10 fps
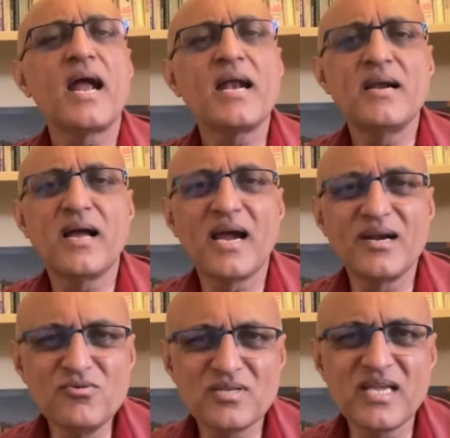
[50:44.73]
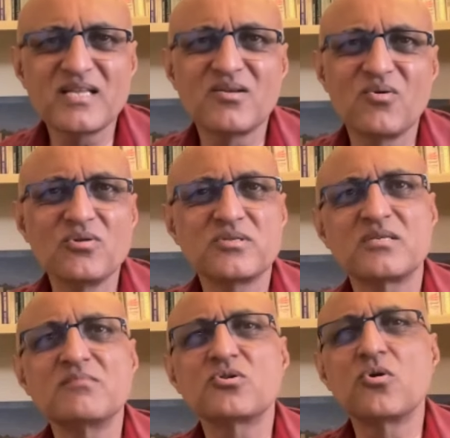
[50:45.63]
And I don't think the whole
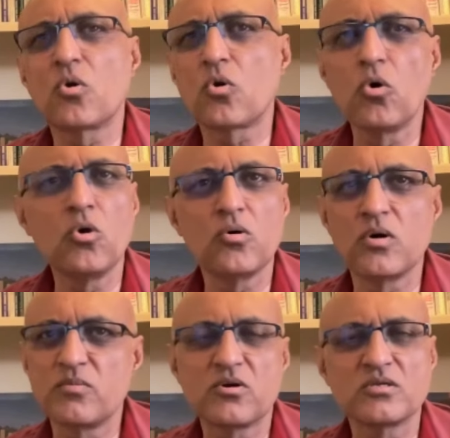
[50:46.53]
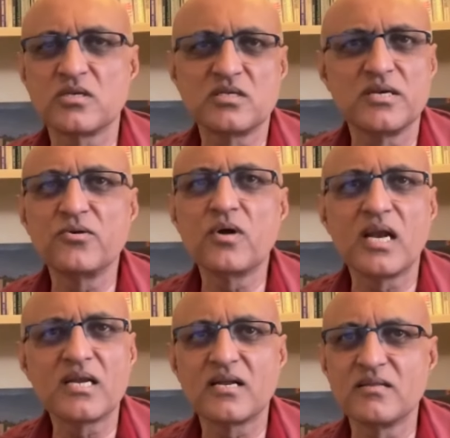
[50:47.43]
system is going to roll over because there's a new
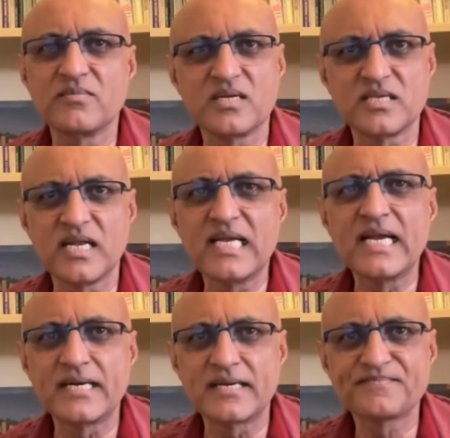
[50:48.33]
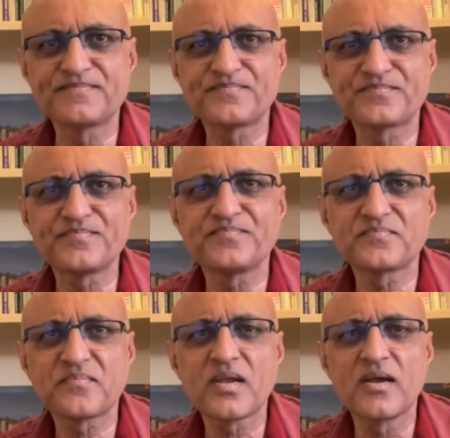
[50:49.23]
algorithm that's elegant.
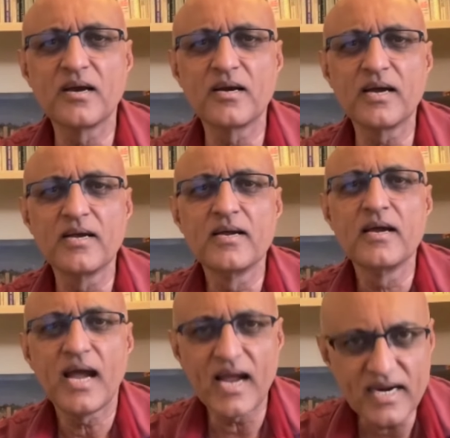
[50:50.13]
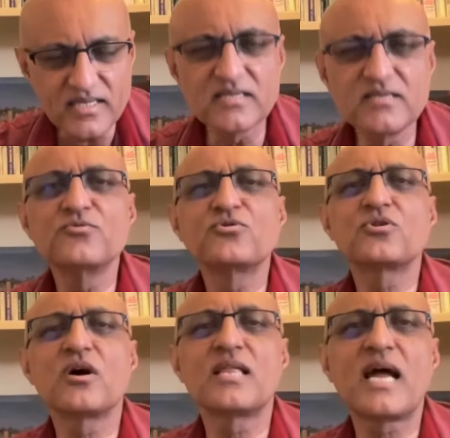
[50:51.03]
Okay, and you
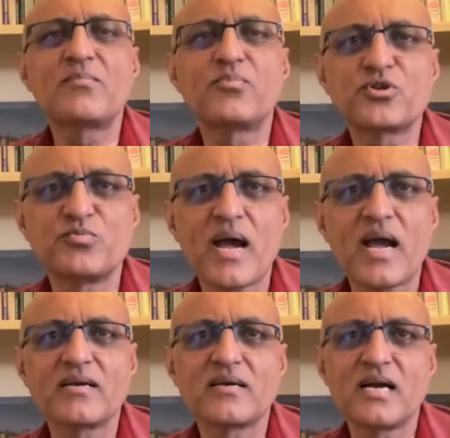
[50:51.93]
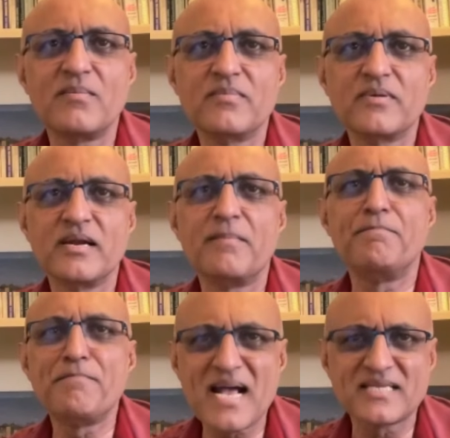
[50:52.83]
saw that pushback come in a
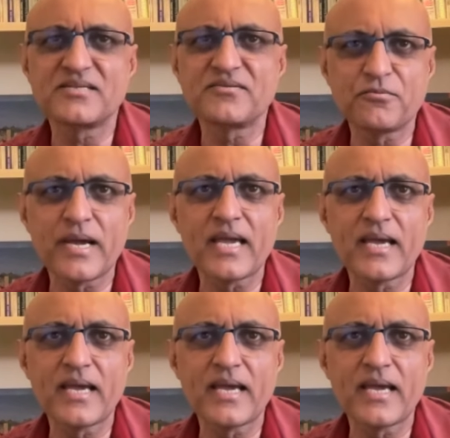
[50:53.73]
massive way.